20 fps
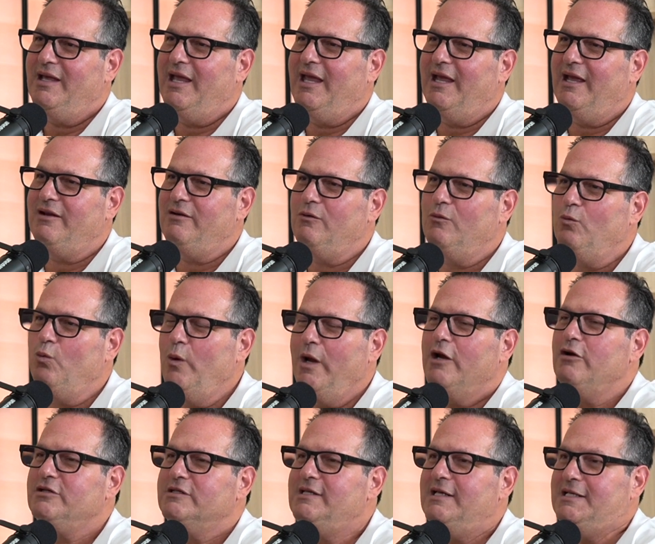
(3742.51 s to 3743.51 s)
And
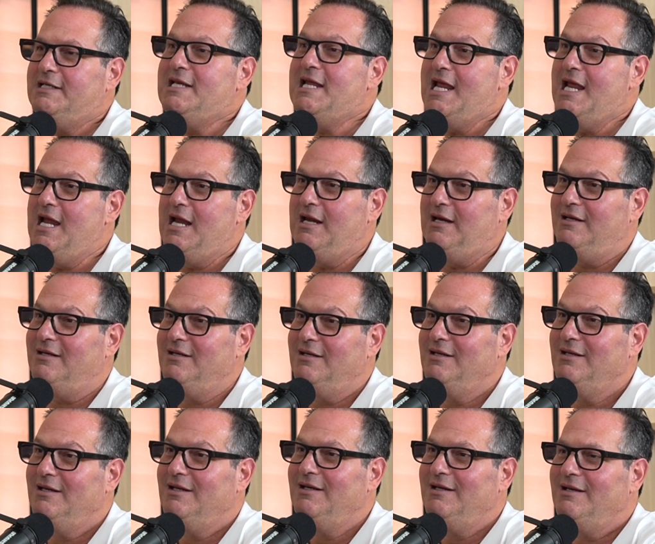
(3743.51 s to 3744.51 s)
where's the need?
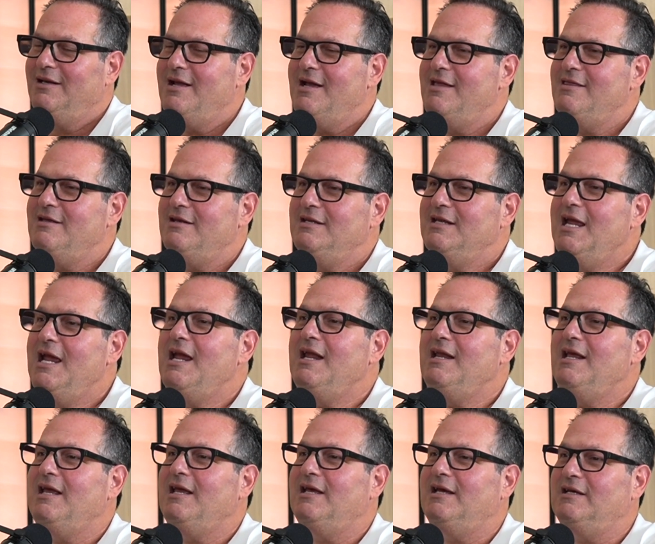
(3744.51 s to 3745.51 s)
And the
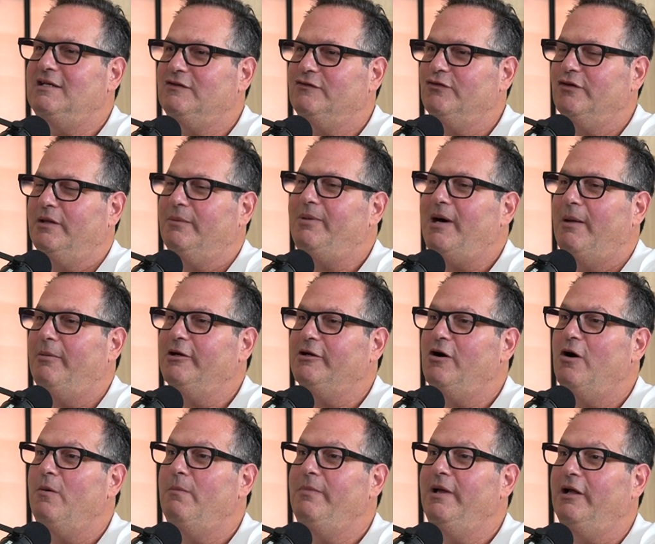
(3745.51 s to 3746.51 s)
need is for the
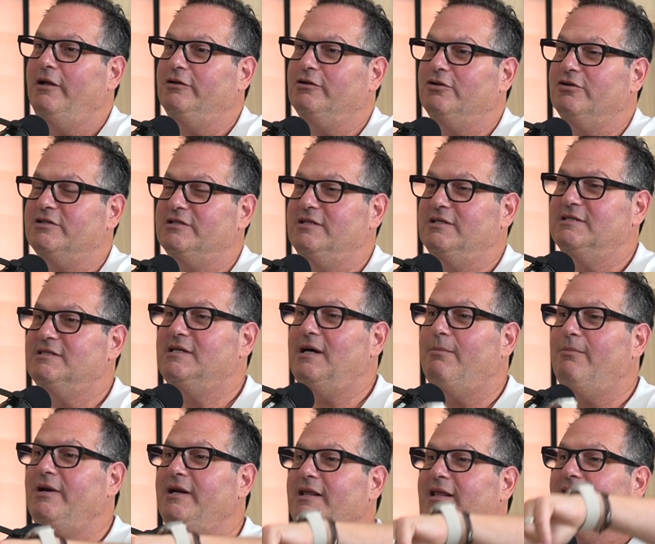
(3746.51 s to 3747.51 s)
public home builders is
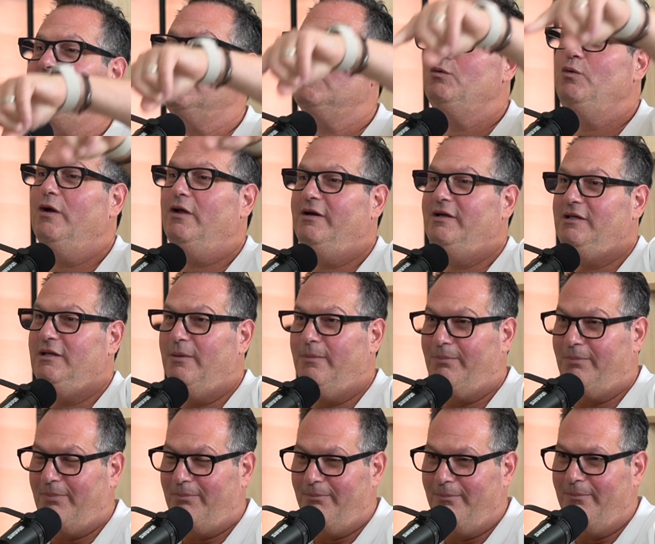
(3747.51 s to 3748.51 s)
somebody that's willing
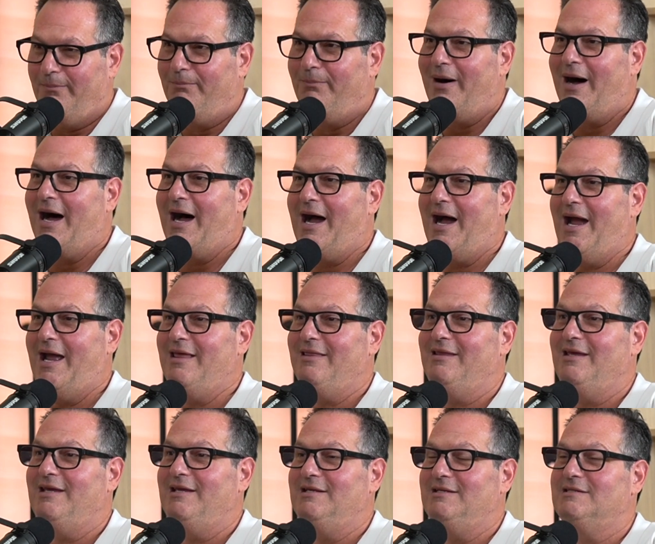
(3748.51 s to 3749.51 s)
to buy
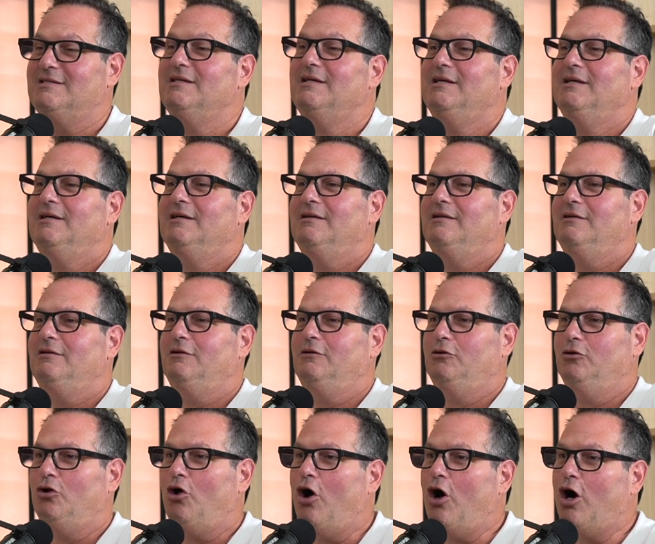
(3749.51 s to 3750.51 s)
these
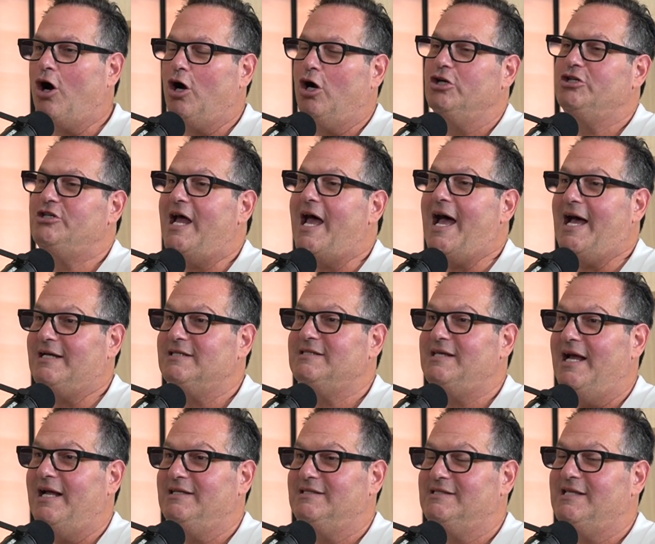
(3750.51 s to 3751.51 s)
large
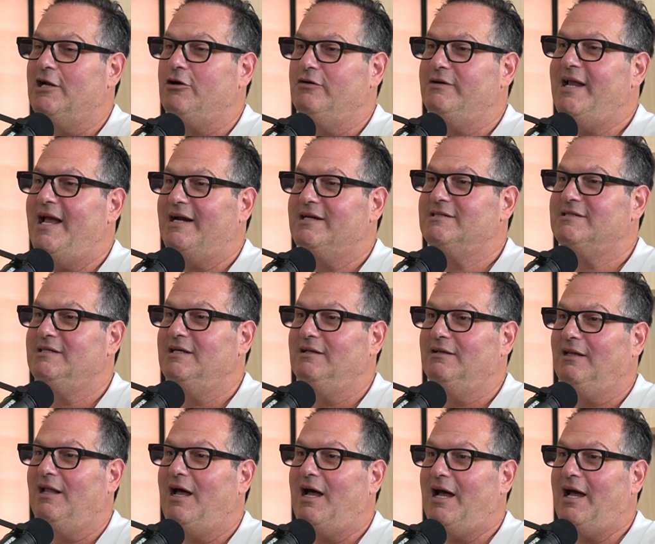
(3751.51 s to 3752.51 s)
assets that are next
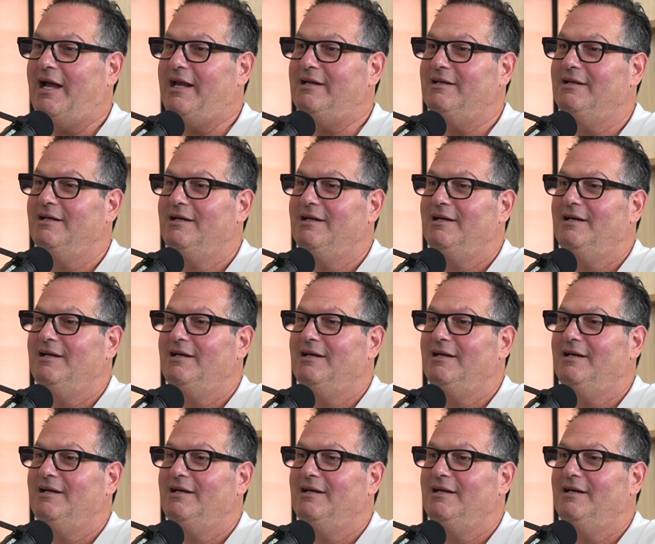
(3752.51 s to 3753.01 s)
in line